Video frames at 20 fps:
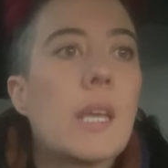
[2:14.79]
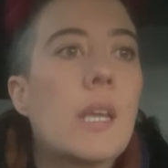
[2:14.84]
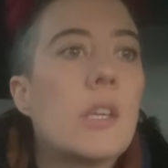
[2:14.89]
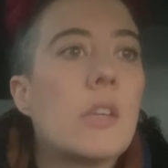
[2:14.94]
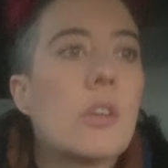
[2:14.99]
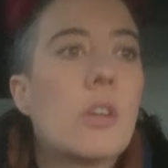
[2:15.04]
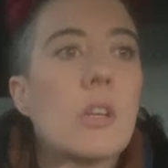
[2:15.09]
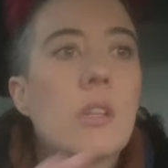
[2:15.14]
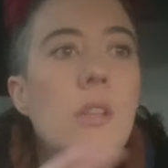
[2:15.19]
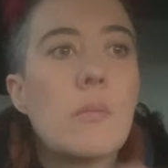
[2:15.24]

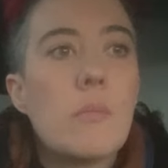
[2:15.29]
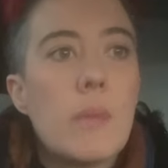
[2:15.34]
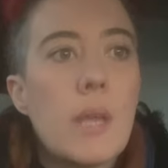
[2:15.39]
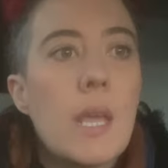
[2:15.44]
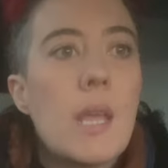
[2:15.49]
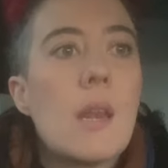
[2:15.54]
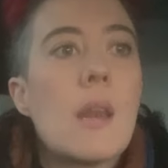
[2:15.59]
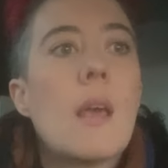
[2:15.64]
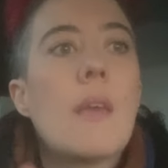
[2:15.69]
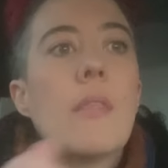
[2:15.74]
You know, the
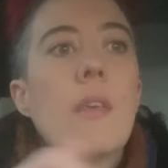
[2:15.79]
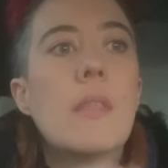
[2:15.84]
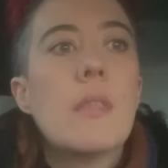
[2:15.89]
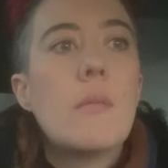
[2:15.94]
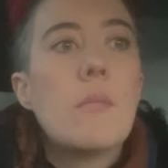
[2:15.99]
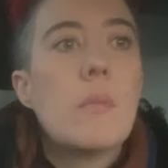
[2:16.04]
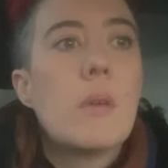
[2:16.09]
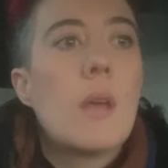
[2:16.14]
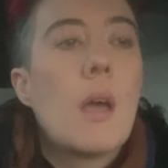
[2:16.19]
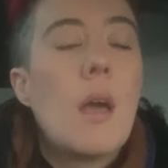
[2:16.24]
meat, and then
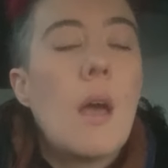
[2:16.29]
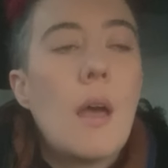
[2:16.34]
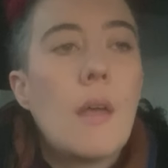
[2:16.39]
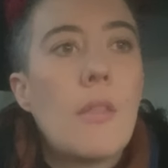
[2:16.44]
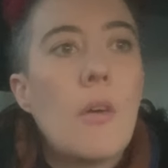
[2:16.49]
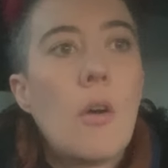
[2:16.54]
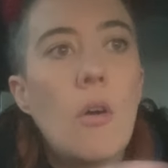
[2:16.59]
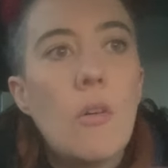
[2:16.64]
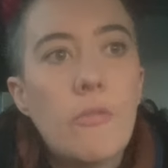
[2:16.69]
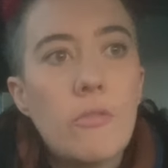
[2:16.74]

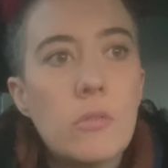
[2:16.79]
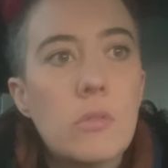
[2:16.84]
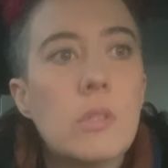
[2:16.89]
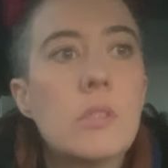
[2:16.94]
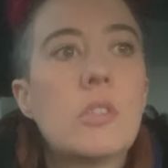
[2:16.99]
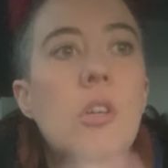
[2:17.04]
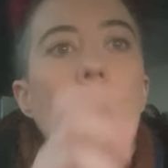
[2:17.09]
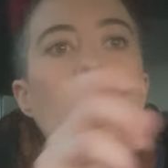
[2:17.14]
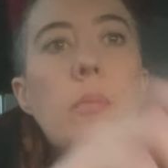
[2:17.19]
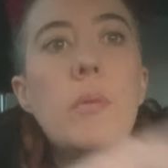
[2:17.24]
the offal on
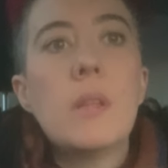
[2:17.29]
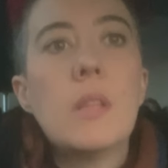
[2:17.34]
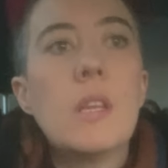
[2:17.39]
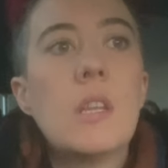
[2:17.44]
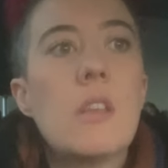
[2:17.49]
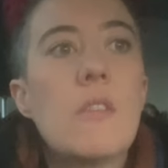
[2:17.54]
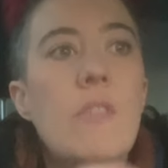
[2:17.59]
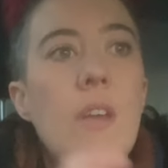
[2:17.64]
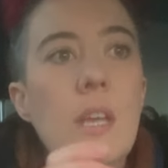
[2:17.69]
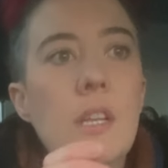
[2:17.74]
top, and
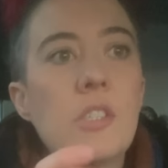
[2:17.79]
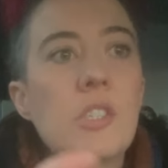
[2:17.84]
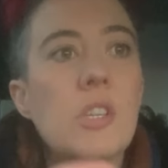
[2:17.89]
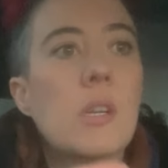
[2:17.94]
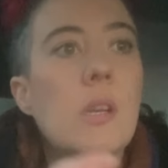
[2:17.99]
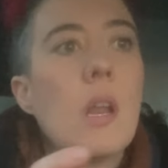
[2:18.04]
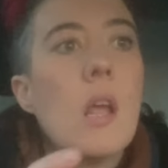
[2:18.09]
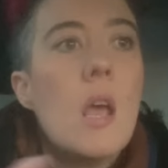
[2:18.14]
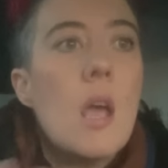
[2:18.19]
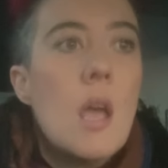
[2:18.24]
then the veg,
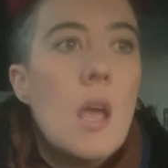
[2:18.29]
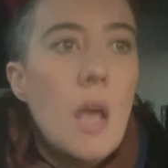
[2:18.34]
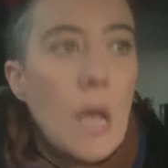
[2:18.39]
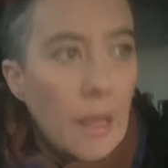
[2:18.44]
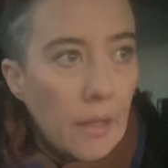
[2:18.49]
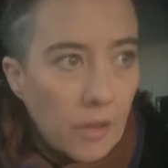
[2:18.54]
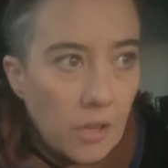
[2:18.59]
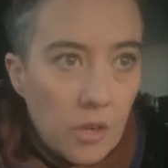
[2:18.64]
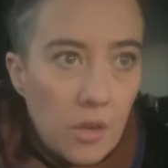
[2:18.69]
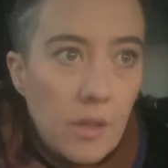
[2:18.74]

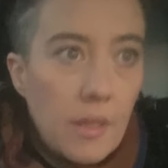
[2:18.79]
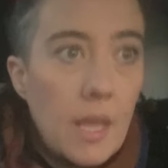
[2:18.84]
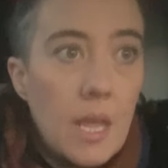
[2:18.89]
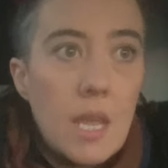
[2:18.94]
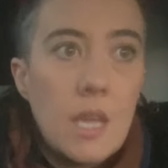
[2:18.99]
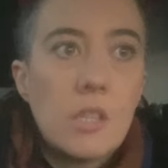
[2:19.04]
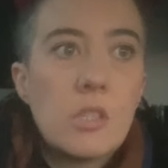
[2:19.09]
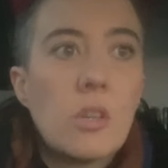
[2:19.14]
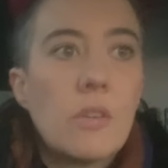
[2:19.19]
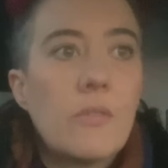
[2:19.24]
and you know, they
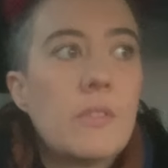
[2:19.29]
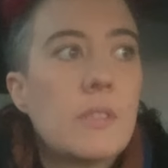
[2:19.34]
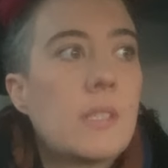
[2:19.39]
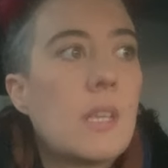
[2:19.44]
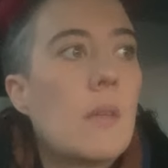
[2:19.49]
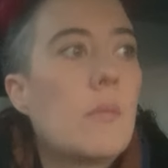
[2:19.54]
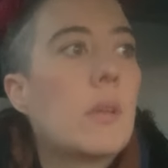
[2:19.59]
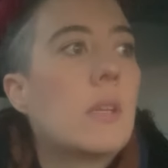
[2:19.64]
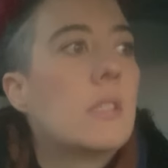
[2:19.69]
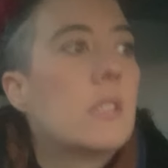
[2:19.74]
each offer
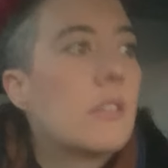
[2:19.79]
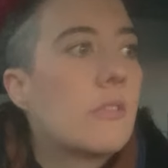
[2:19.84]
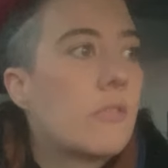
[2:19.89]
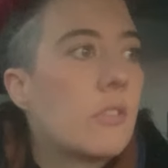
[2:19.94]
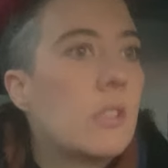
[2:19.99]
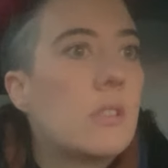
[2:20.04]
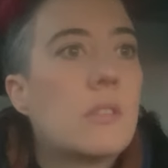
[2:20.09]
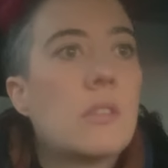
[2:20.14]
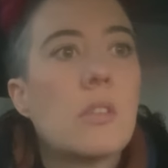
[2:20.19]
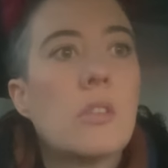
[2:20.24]
something
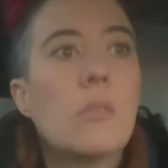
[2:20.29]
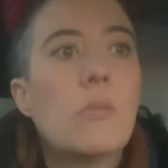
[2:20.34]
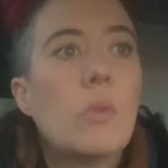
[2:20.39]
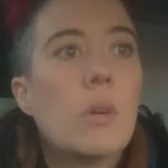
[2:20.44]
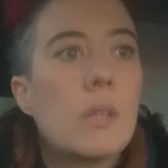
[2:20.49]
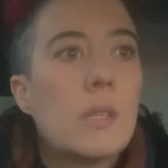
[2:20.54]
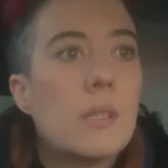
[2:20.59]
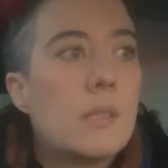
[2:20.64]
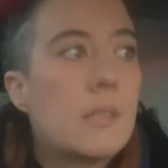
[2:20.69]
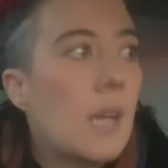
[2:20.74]
different. So
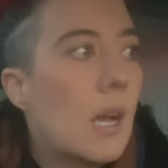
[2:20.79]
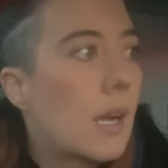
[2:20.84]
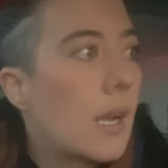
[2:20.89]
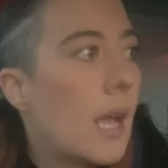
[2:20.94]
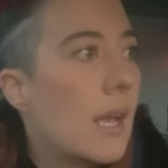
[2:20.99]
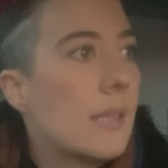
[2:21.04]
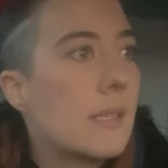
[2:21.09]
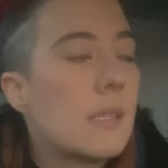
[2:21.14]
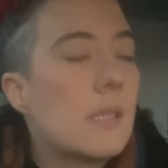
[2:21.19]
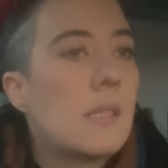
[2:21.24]
the duck
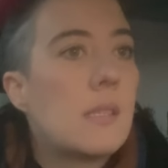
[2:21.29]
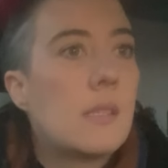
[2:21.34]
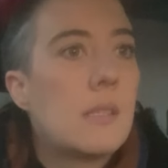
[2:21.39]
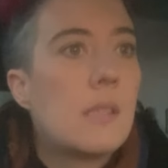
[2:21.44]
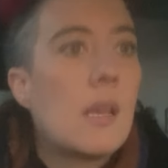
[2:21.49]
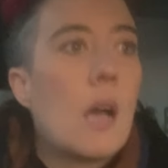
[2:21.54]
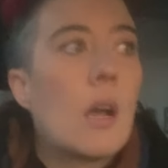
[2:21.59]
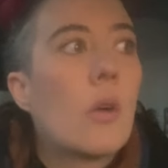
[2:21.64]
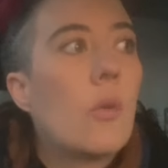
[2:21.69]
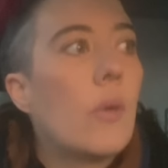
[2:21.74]
has a
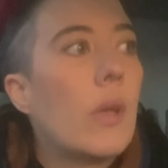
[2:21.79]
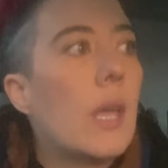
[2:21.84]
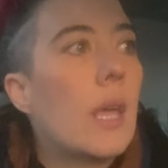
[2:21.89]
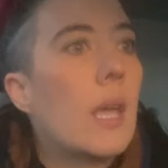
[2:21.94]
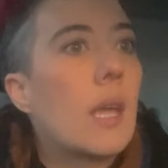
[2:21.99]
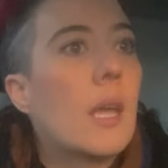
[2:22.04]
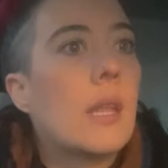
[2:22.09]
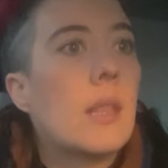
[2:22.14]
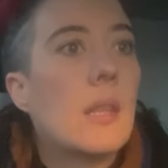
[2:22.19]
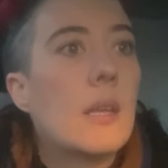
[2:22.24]
duck
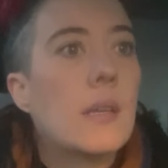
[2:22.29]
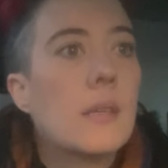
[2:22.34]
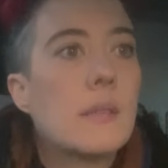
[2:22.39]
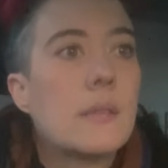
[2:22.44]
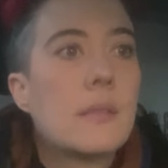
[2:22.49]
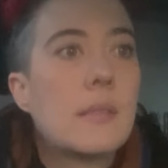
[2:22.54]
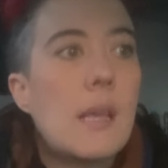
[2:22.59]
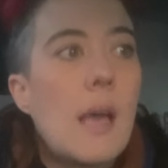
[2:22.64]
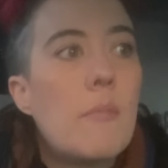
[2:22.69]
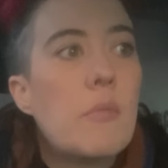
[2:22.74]
wing, and the
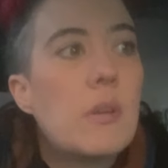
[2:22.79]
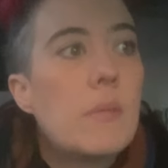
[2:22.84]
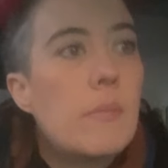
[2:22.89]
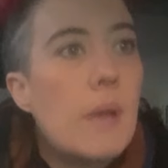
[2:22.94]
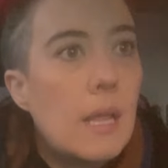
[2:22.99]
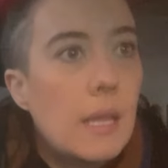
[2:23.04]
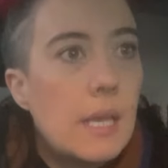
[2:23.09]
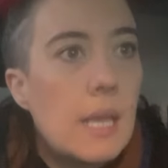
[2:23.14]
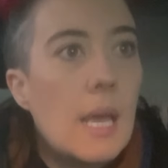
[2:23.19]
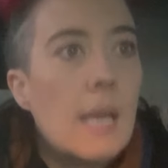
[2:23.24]
salmon
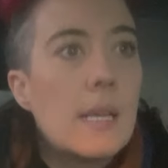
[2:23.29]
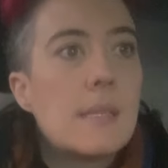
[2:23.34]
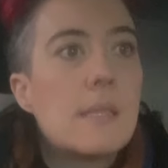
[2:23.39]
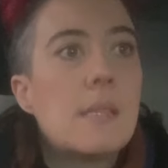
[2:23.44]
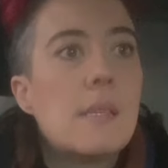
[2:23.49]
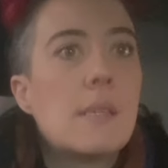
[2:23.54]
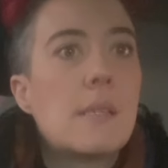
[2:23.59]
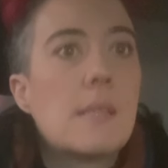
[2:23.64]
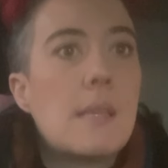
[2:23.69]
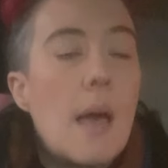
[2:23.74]
belly has
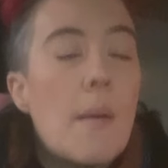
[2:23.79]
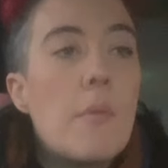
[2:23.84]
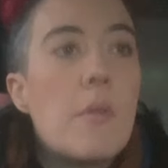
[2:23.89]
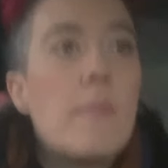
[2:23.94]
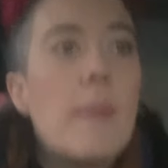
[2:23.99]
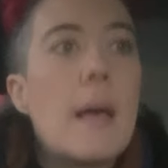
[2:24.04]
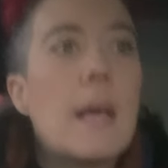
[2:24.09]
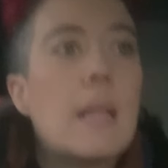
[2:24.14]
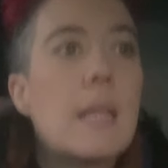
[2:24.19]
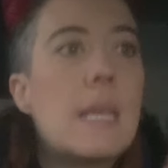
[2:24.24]
the salmon
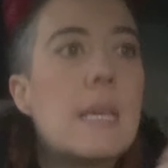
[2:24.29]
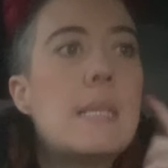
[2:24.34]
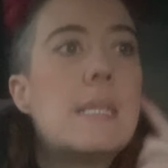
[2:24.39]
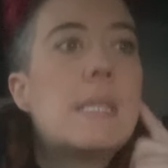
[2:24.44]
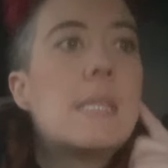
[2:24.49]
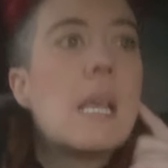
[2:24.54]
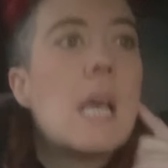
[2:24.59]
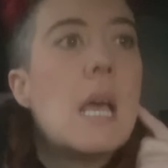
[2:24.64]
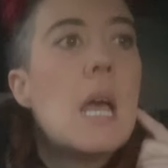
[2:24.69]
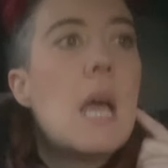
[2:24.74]
bellies.